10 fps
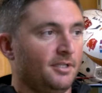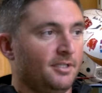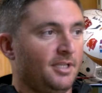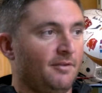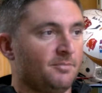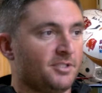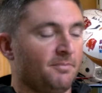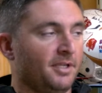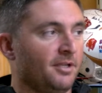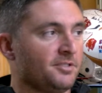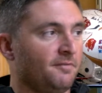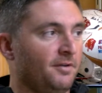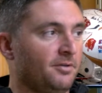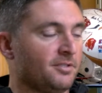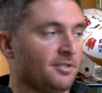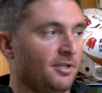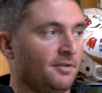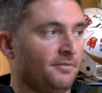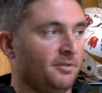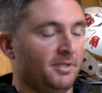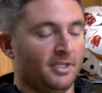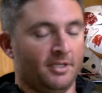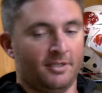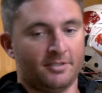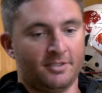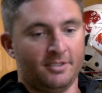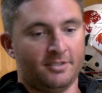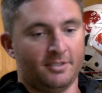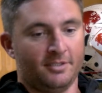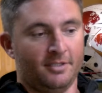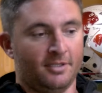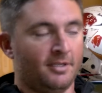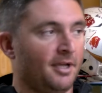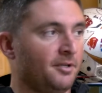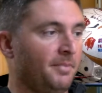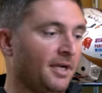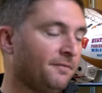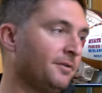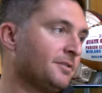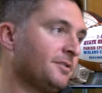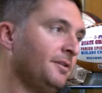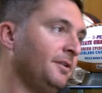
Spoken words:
Gave them something else to focus on for the beginning of the season, and then now they're back focused on